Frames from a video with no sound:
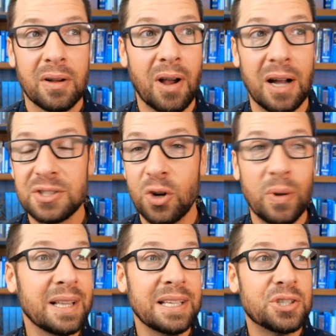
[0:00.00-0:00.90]

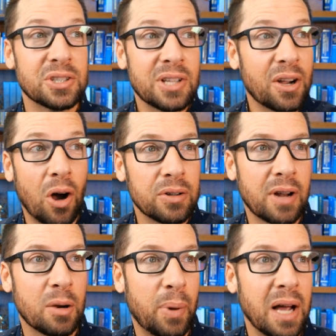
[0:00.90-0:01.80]
Consequently, just like all are
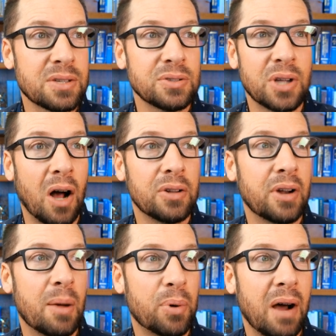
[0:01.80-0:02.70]
not apostles, all are
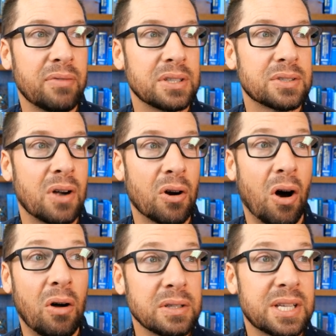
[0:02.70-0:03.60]
not prophets. Are
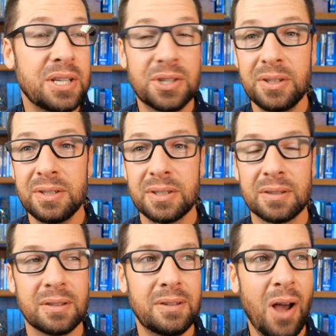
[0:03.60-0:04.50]
all teachers?
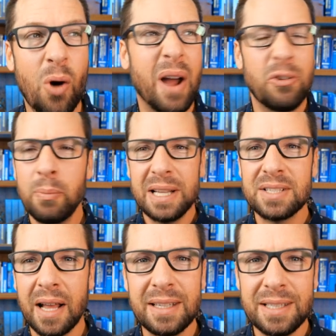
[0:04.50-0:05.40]
No, everybody's
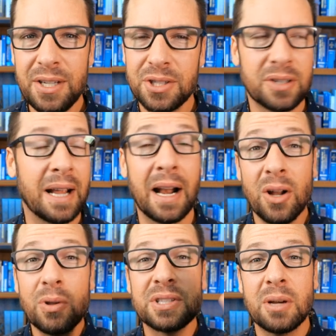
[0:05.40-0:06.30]
not a teacher. And I
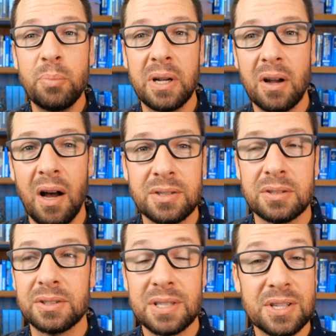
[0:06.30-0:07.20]
know that some Pentecostals,